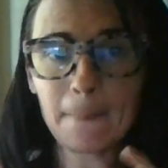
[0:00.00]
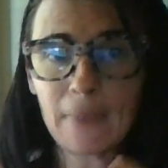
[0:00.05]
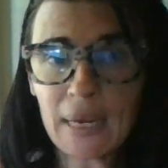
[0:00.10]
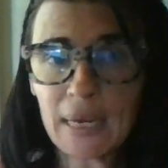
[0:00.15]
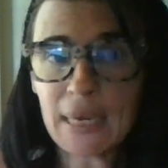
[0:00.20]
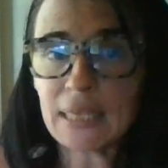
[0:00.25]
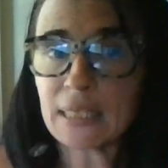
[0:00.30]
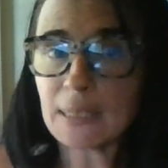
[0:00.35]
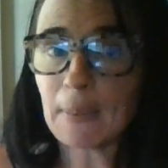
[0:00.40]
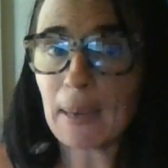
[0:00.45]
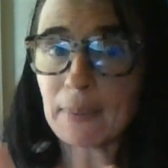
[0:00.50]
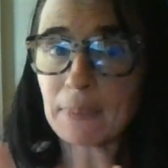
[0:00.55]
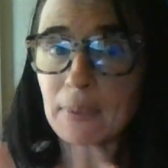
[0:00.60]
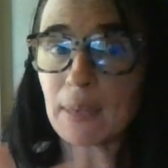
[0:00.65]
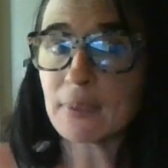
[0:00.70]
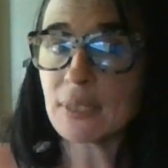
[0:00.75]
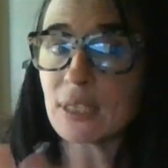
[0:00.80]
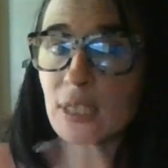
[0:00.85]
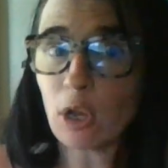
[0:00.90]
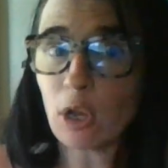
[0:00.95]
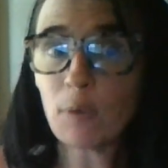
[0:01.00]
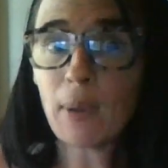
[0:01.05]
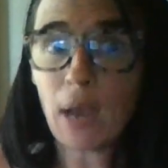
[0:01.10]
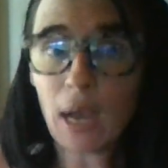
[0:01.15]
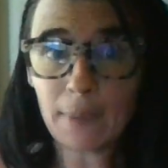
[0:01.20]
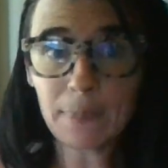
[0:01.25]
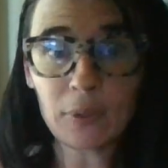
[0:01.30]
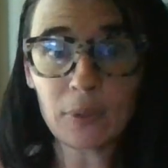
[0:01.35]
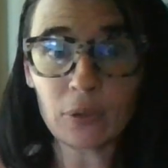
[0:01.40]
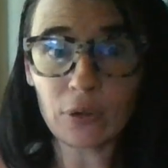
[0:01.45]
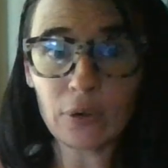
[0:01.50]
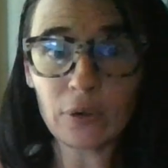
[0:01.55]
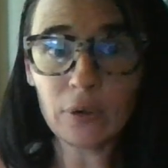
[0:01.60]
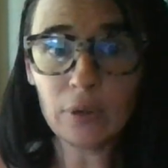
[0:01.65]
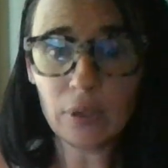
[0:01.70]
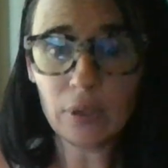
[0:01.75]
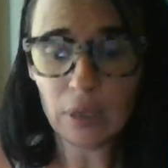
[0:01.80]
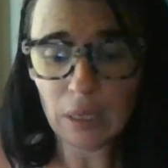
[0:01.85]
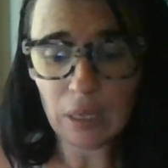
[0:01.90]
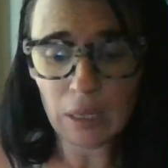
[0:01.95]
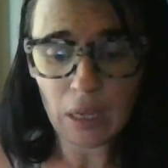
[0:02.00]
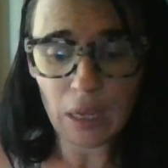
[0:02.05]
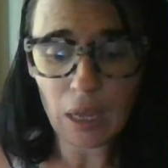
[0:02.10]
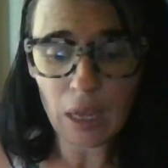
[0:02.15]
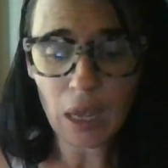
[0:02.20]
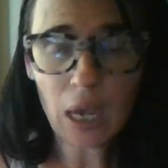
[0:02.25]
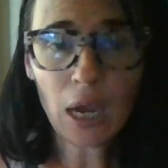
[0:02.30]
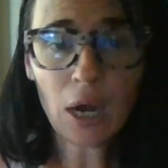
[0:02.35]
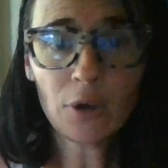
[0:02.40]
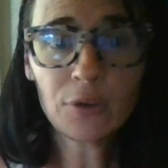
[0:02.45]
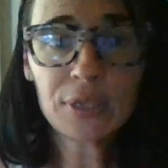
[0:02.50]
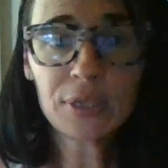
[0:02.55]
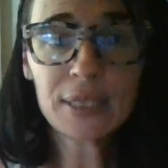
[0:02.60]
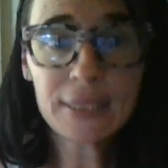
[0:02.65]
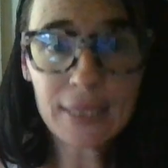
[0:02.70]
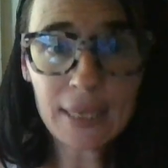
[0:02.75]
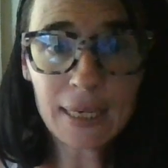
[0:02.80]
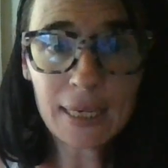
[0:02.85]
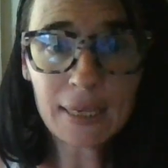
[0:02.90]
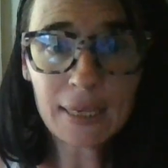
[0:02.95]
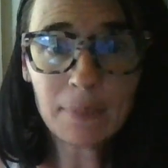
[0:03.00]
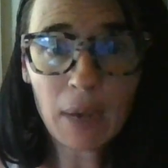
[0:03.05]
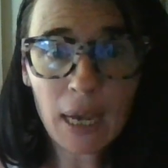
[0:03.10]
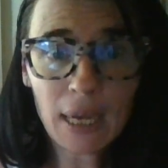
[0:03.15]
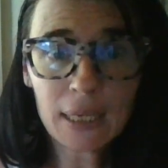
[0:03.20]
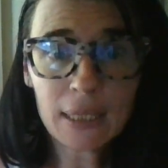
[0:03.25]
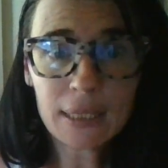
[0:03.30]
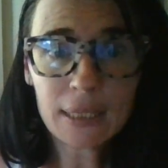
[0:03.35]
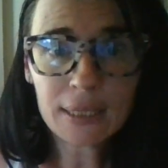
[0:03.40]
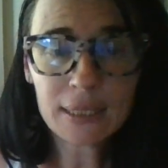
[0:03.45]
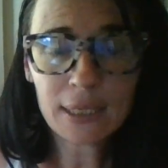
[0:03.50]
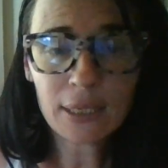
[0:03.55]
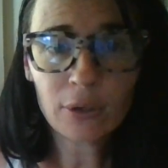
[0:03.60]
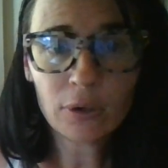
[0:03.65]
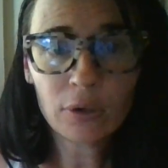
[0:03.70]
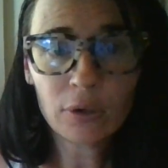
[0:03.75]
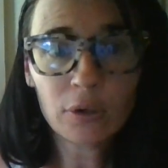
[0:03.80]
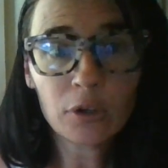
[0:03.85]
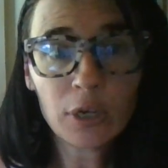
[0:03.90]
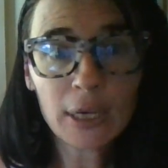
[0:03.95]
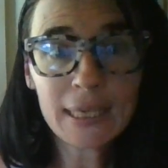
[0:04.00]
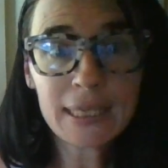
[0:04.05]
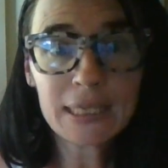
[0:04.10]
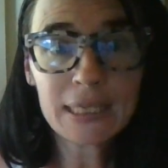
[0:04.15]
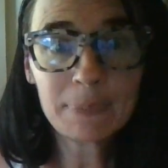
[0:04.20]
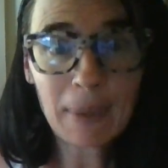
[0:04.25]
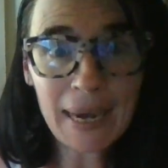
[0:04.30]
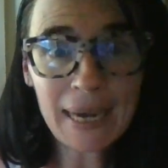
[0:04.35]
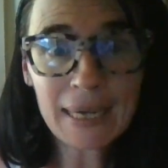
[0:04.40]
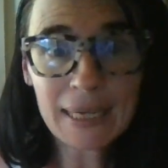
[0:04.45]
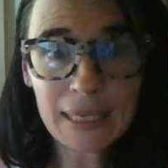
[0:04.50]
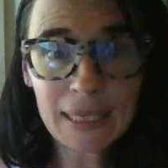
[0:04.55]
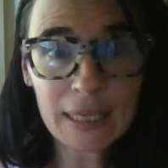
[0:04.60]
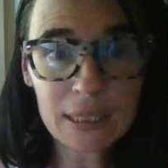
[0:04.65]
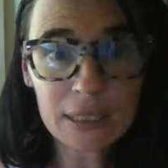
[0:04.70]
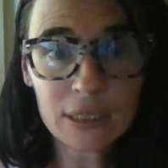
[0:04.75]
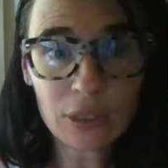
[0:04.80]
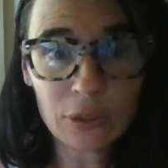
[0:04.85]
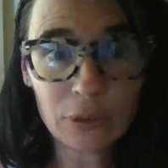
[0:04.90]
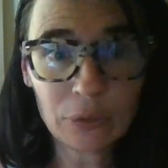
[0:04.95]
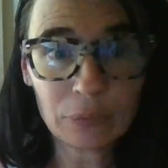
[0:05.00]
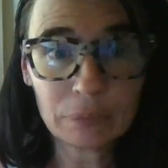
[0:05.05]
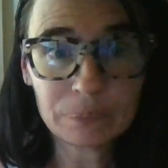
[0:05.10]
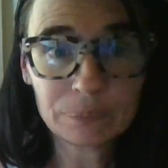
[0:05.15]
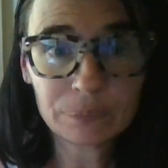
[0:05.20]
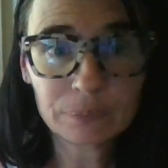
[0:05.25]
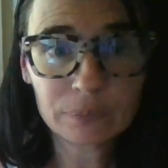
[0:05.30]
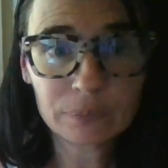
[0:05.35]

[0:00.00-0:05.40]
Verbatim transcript: But it's about to become so popular, I heard the city might consider expanding it soon.